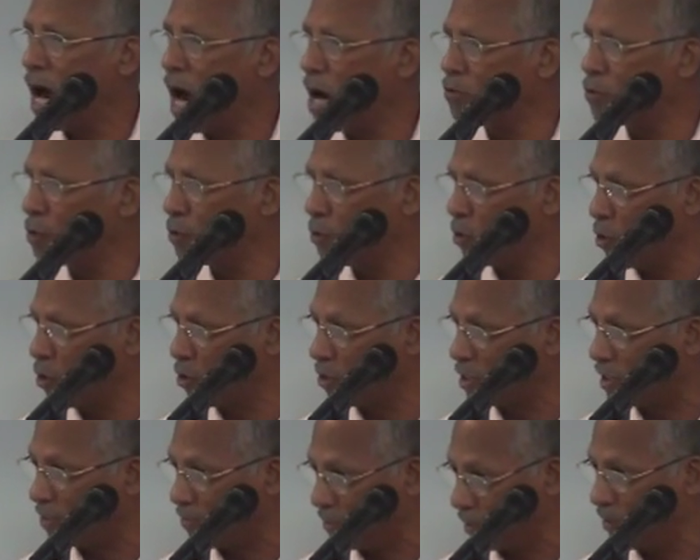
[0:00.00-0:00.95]

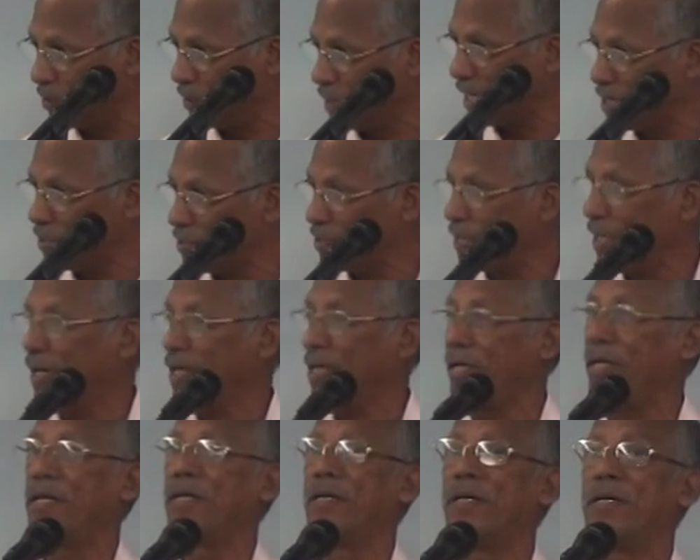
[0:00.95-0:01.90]
household, you can say.
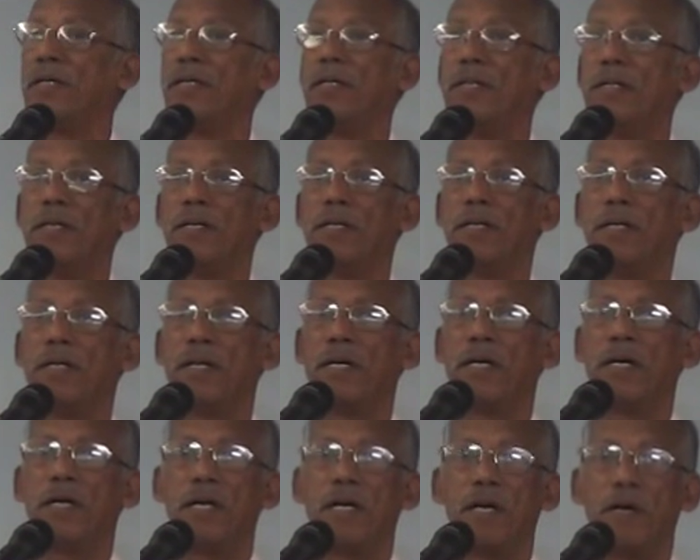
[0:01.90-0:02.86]

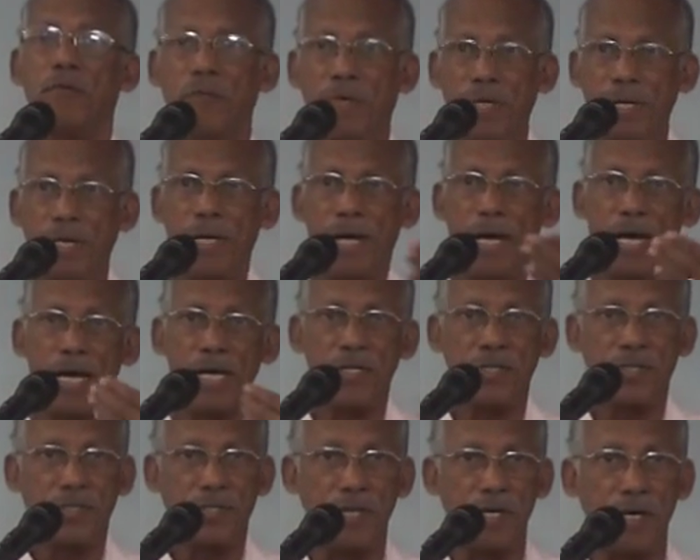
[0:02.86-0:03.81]
We
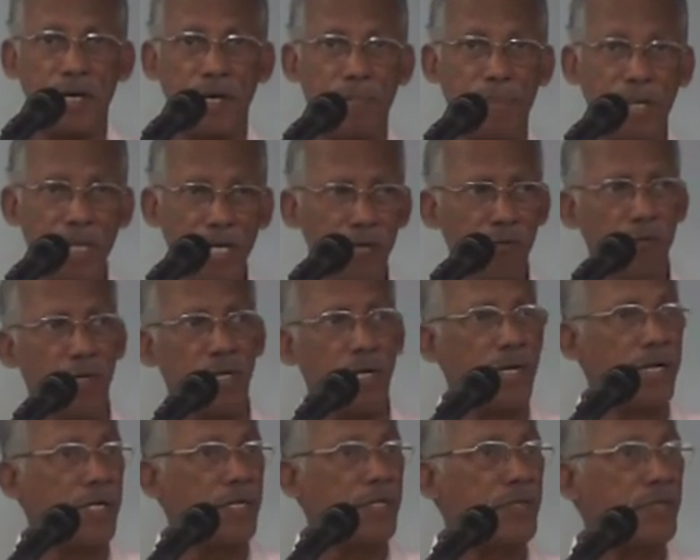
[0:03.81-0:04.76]
as
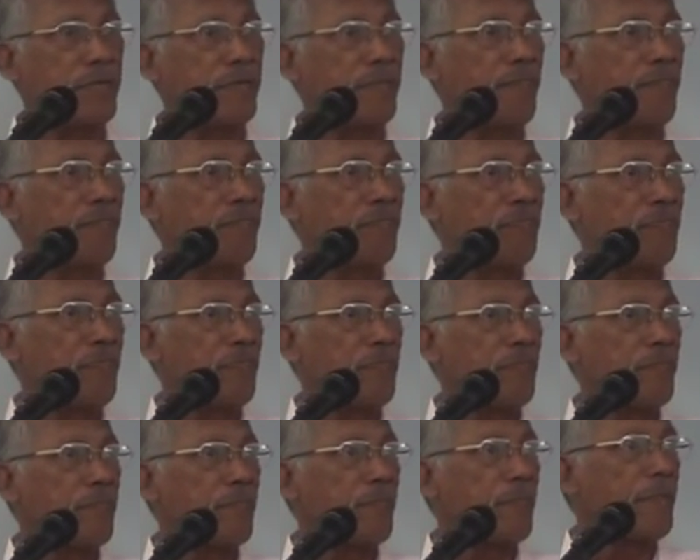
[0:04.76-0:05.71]
believers
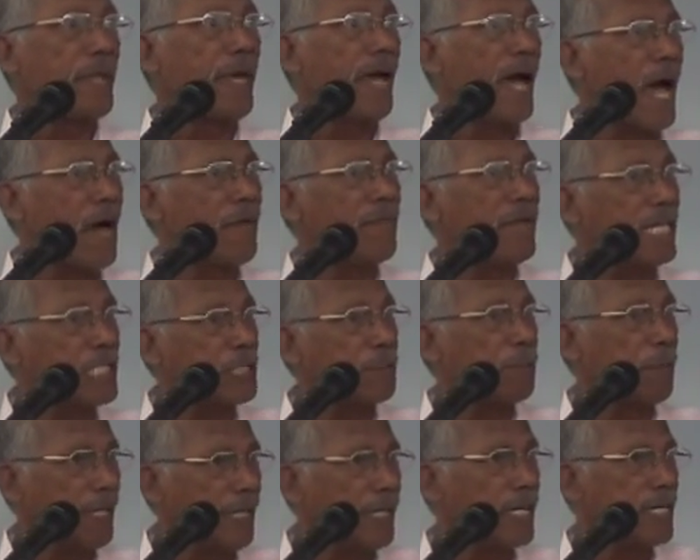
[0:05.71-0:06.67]
have
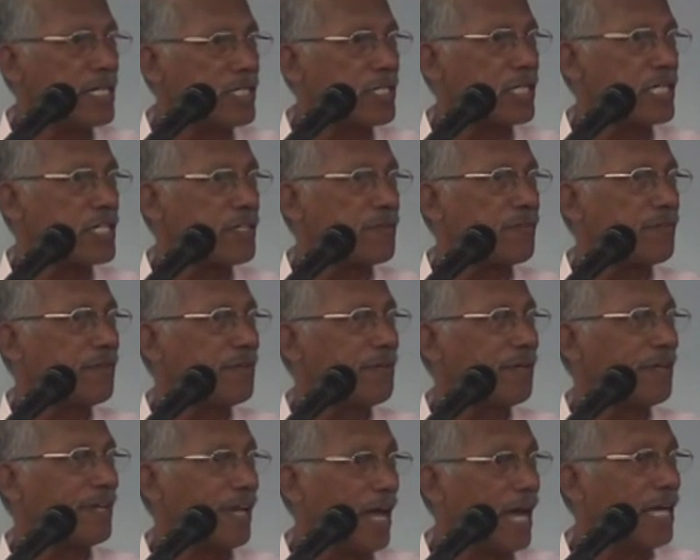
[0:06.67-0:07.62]
experiences
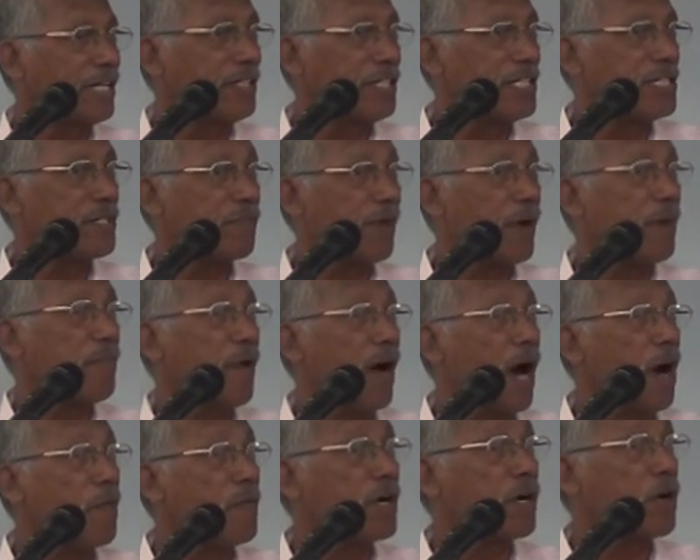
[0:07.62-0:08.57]
like this from
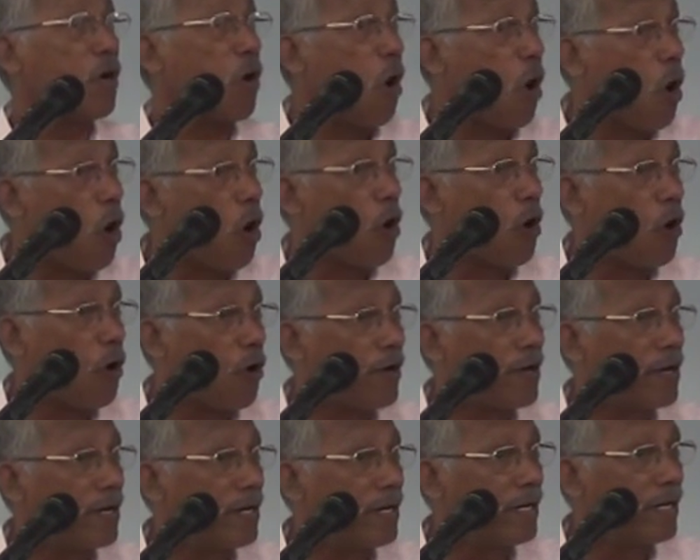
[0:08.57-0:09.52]
our
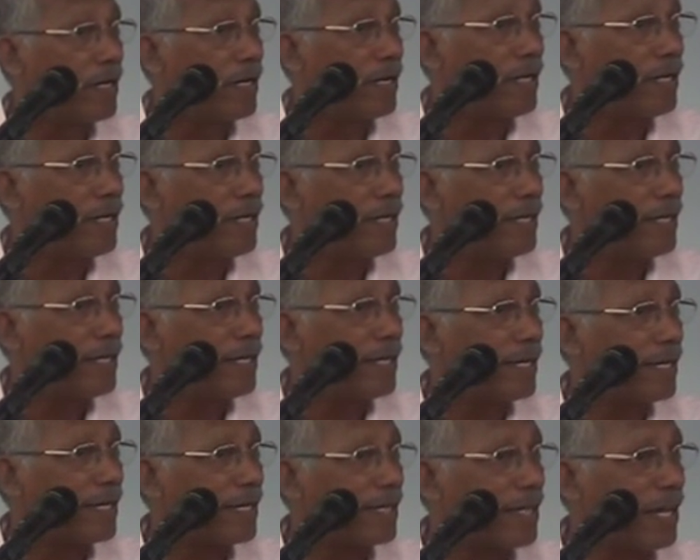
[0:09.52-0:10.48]
own
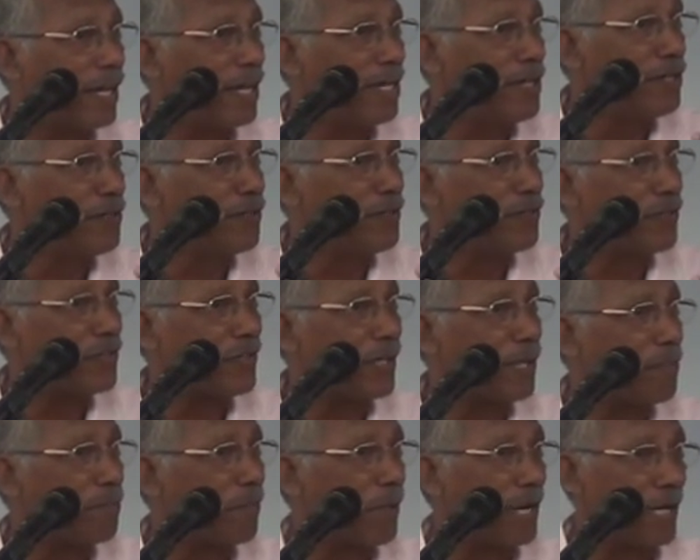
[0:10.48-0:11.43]
kins
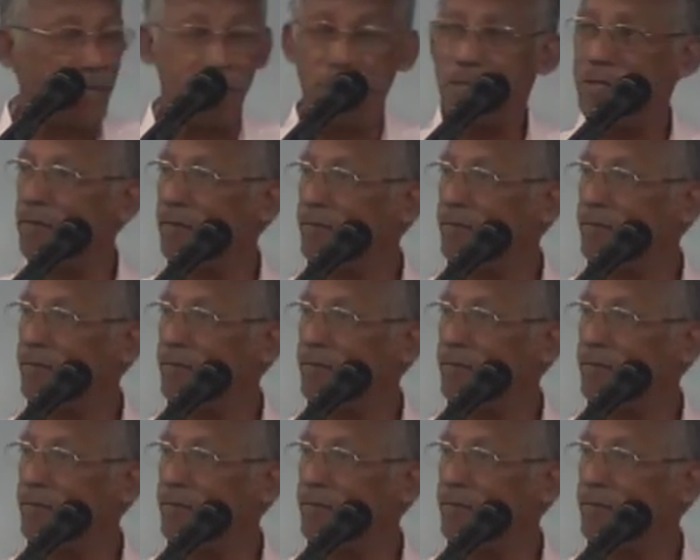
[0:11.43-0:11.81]
and blood,